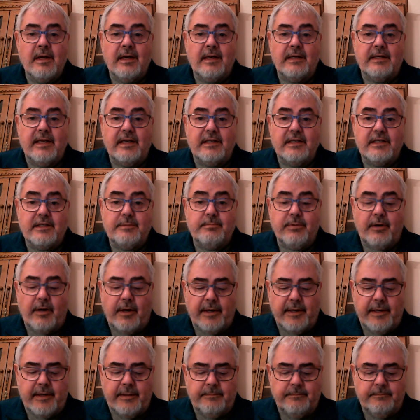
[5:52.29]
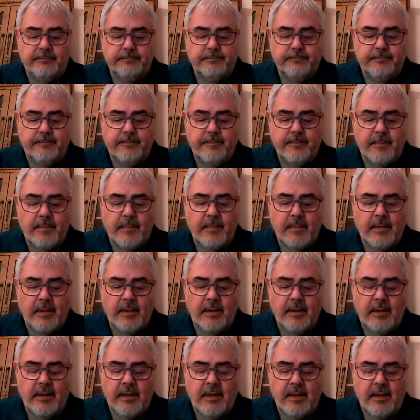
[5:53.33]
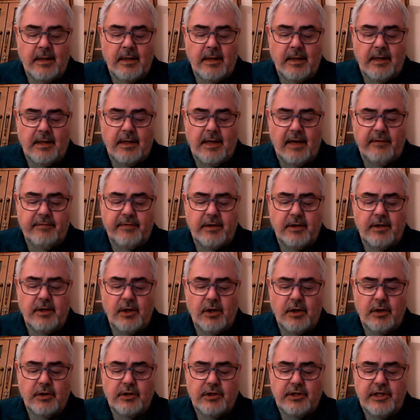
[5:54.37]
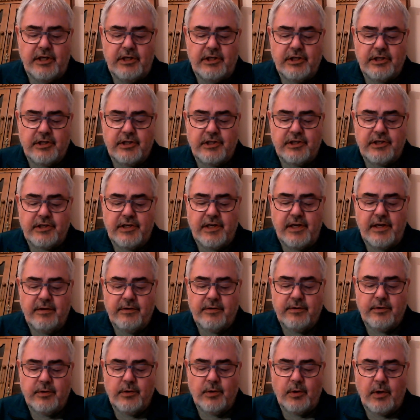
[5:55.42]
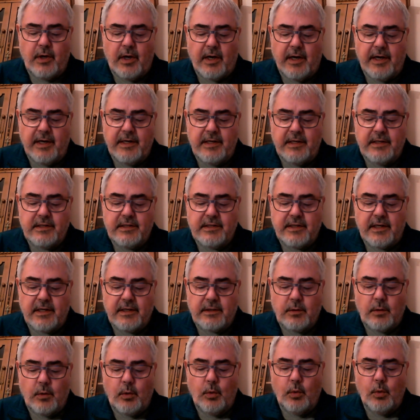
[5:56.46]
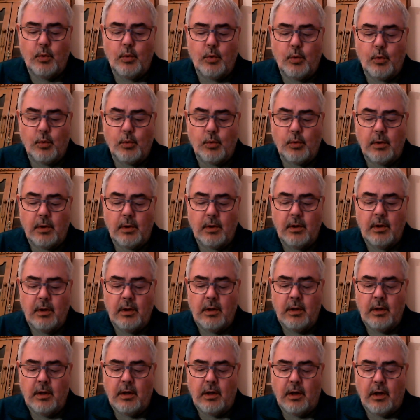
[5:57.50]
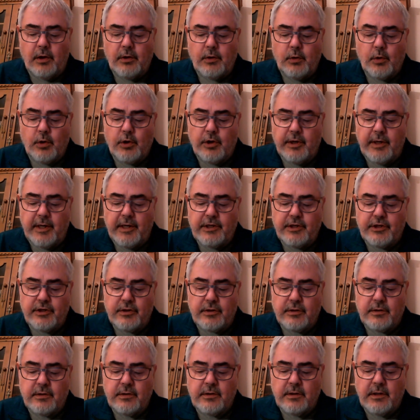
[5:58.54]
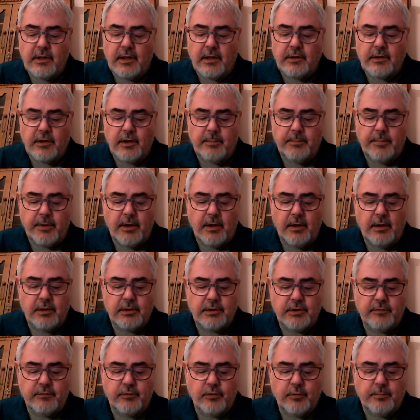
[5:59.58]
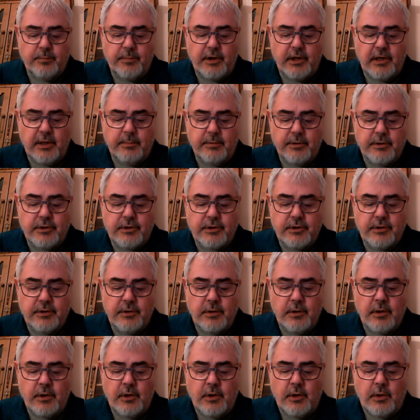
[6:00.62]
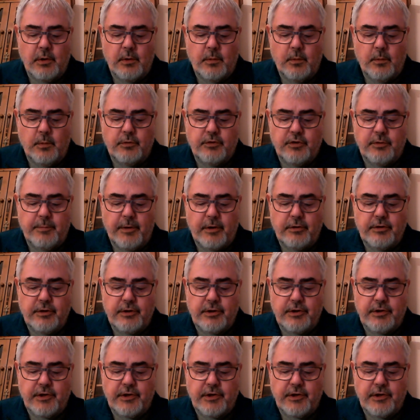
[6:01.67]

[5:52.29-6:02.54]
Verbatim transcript: Let us pray. Loving God, teach us to see through your eyes that all are your creation and are part of your purpose, which most of the